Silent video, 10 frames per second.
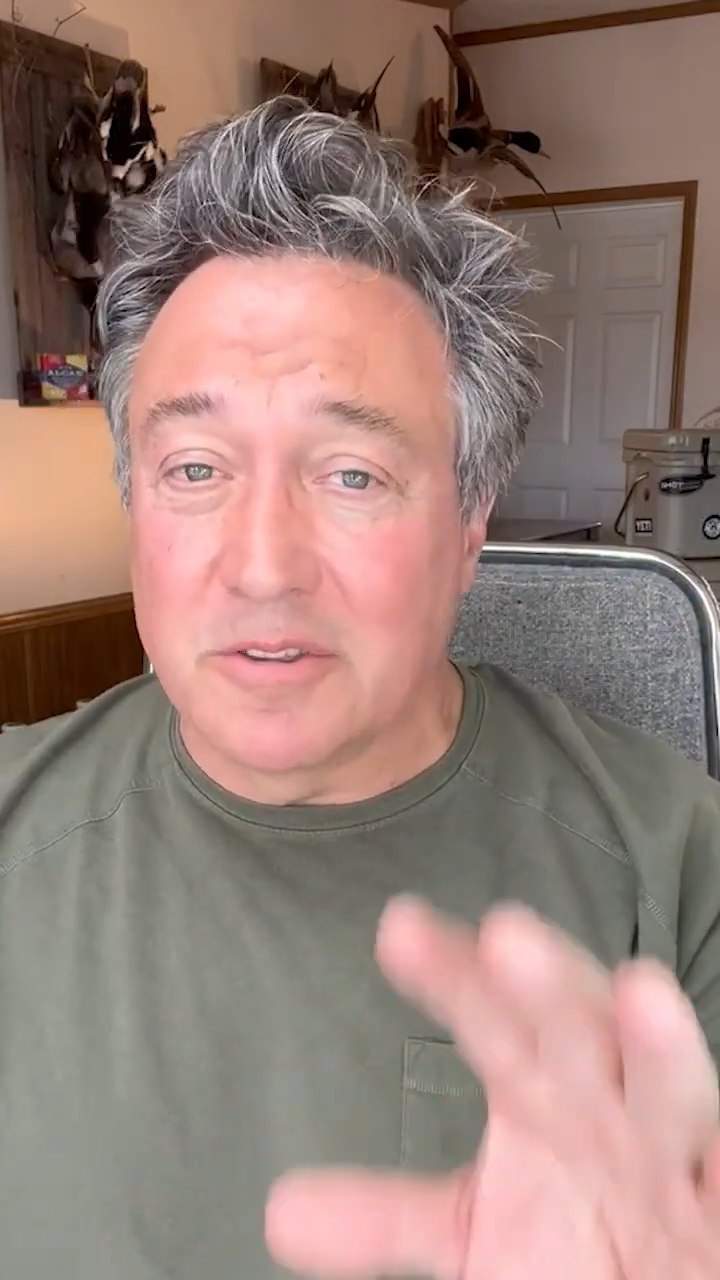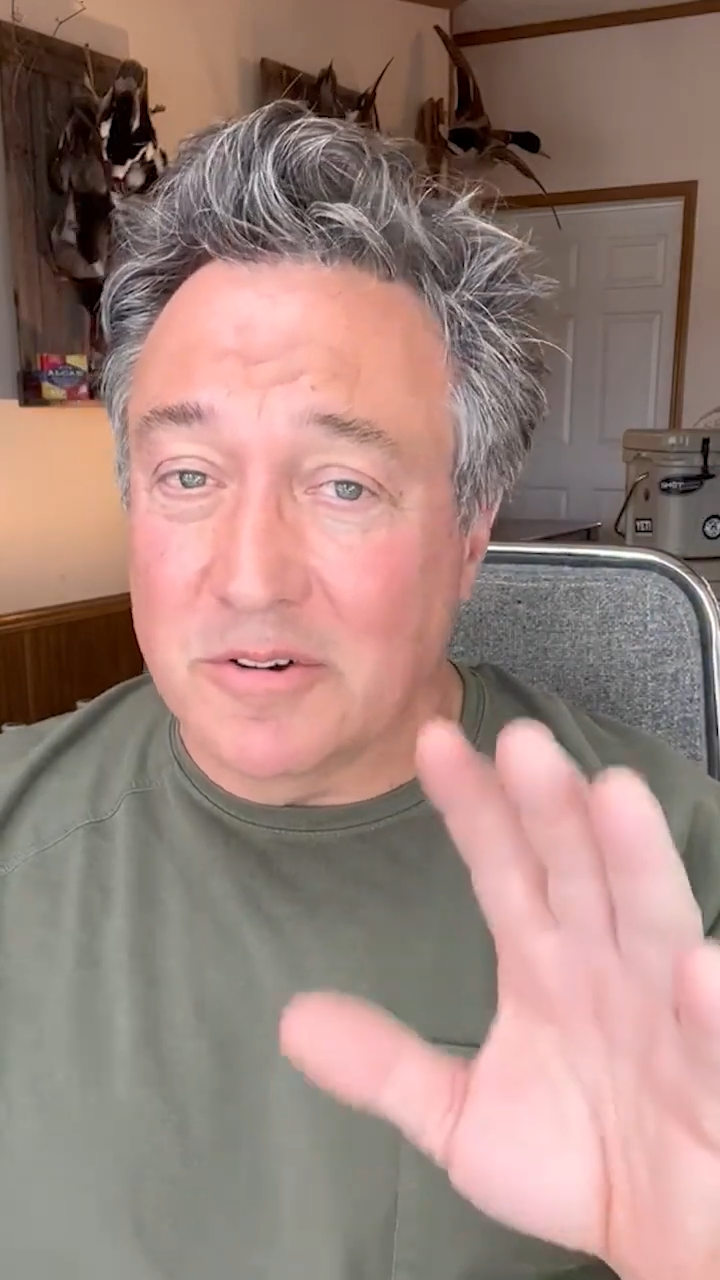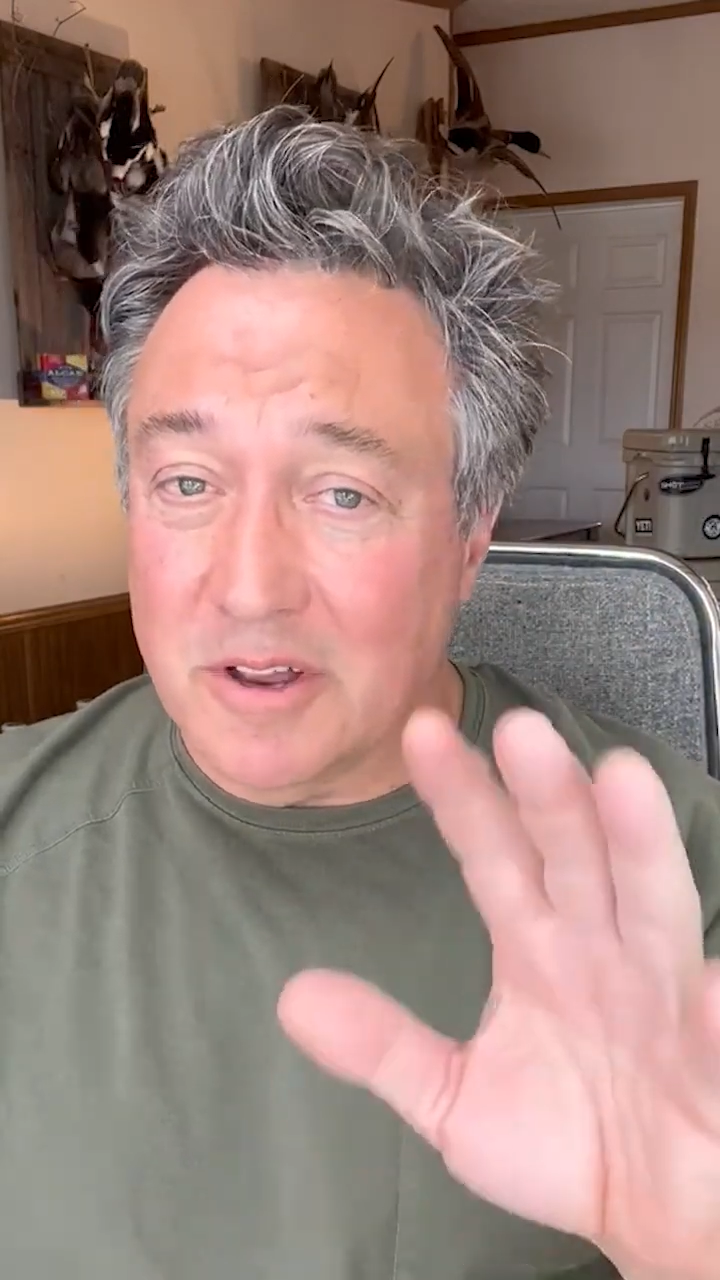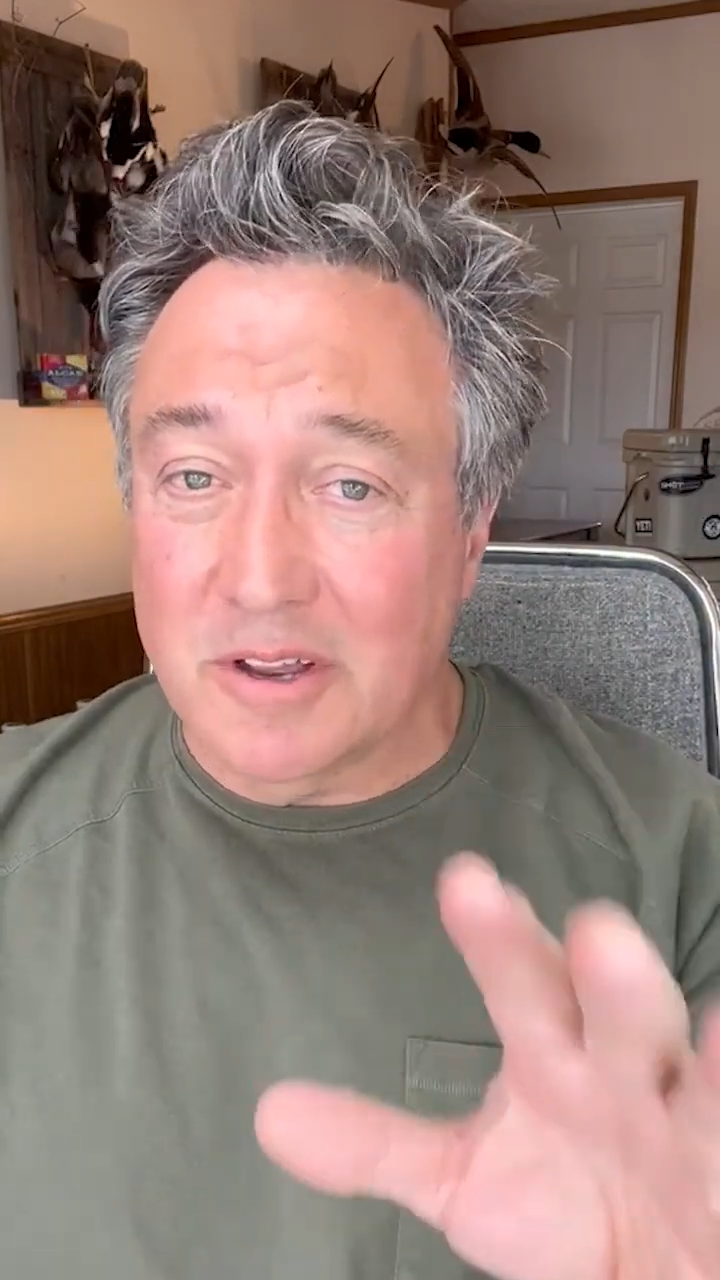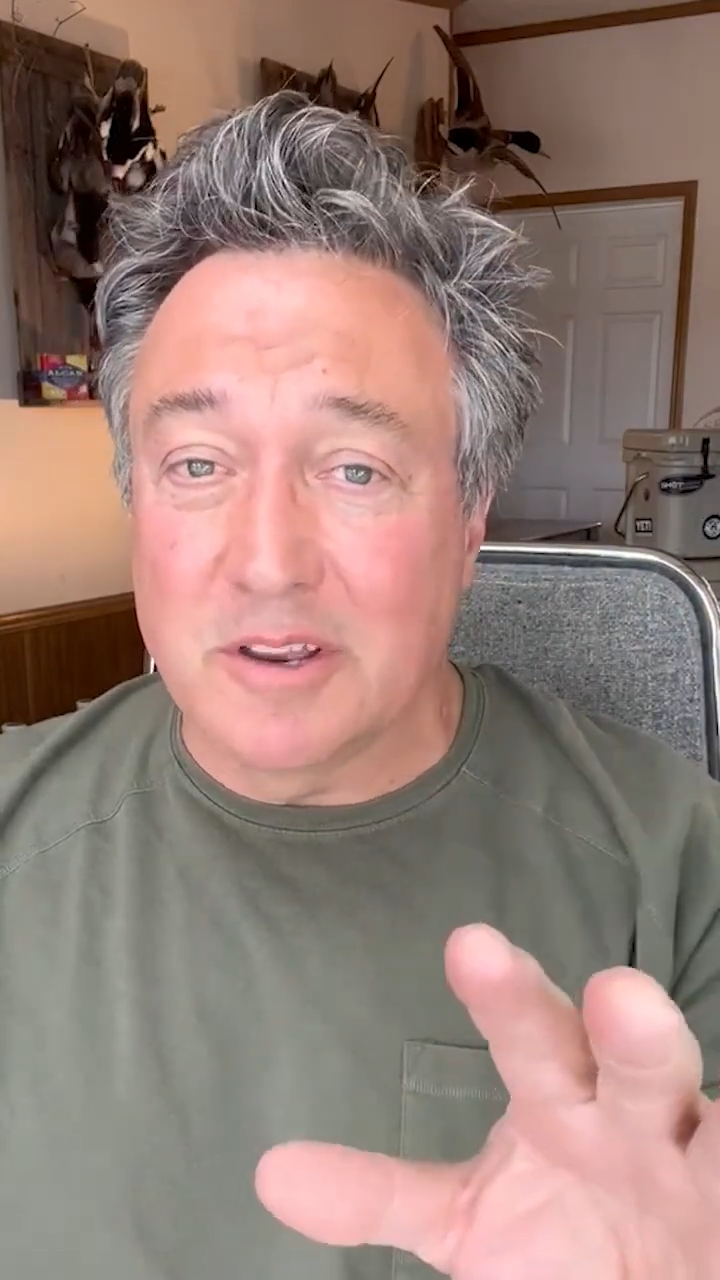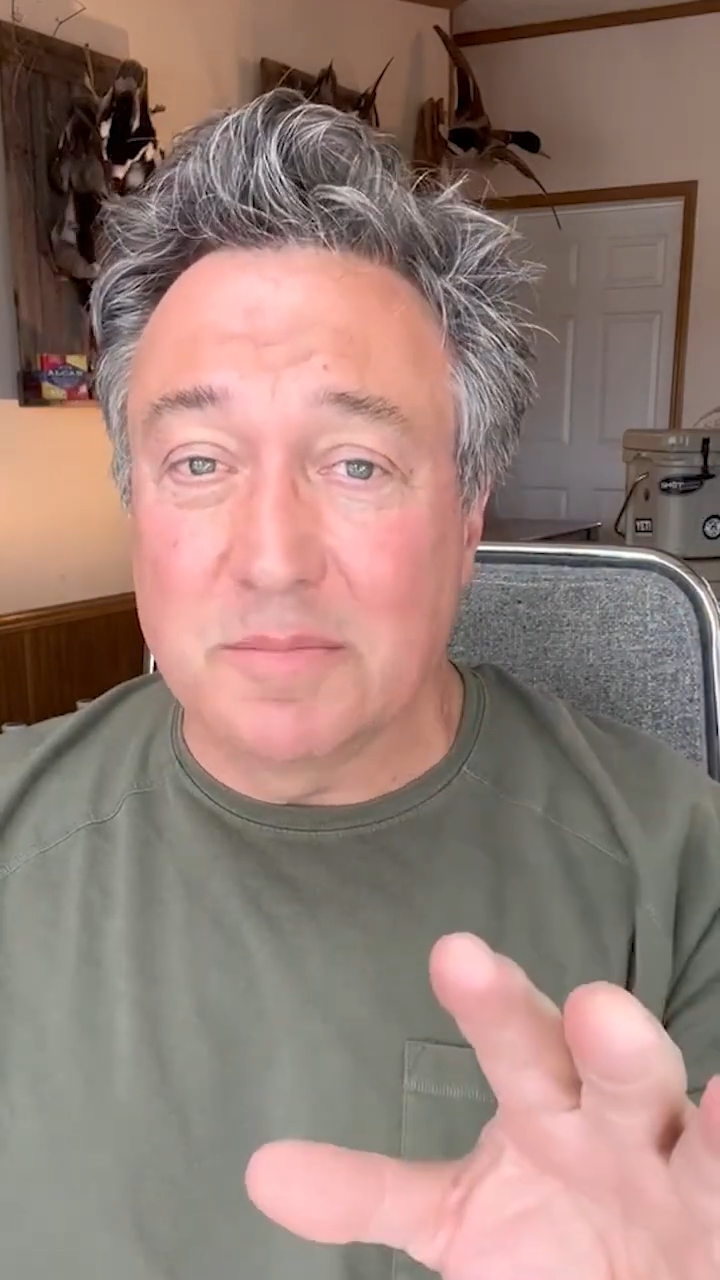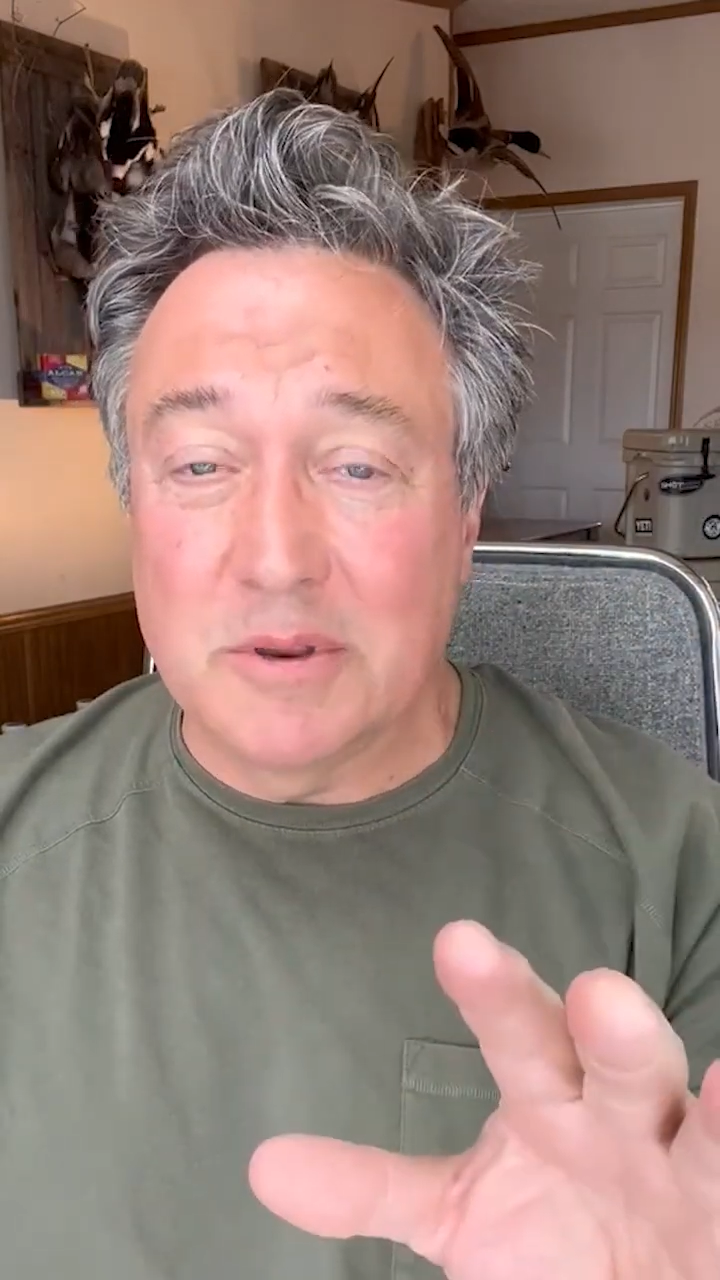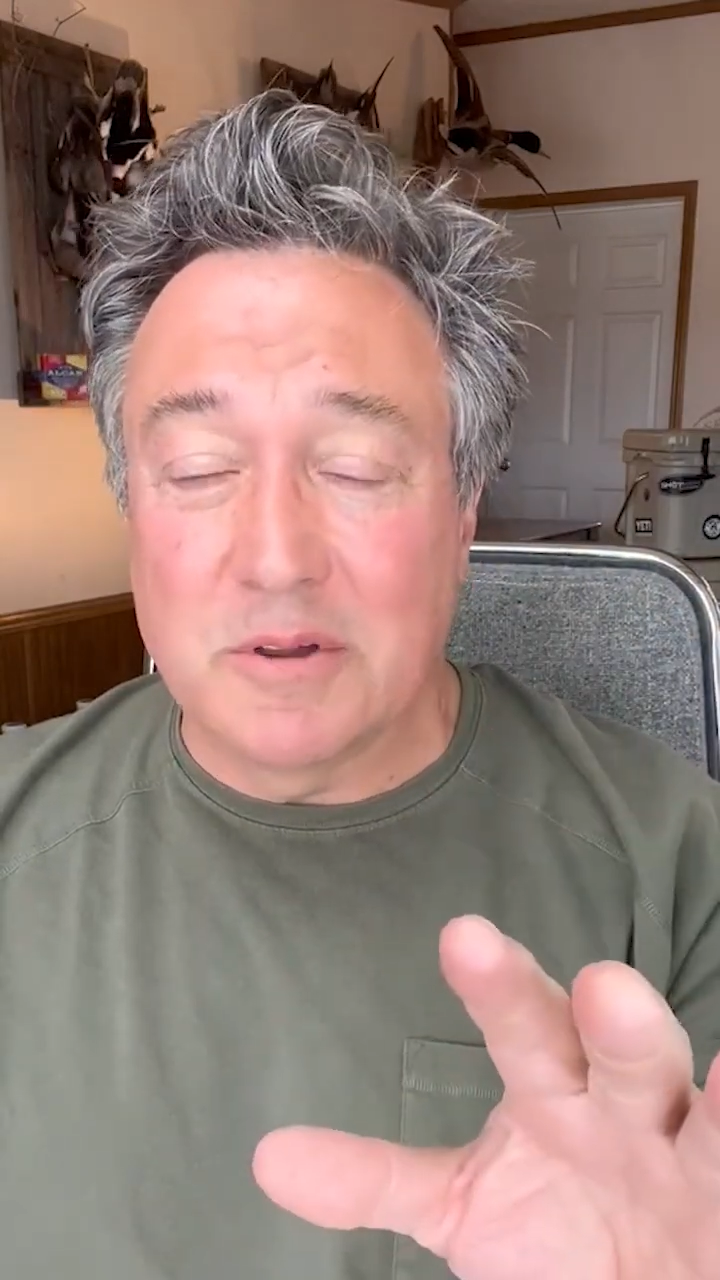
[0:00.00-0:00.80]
They're not going to be